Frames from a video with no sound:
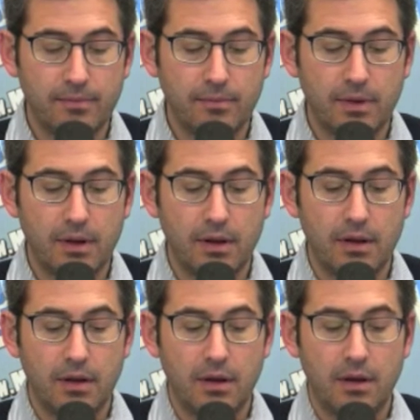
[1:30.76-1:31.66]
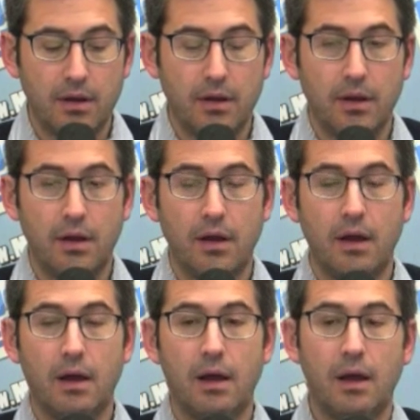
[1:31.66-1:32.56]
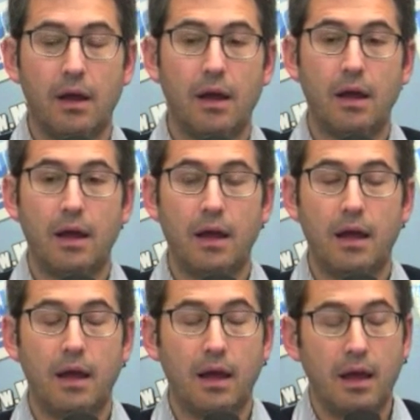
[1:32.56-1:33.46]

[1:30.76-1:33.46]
(no one is talking)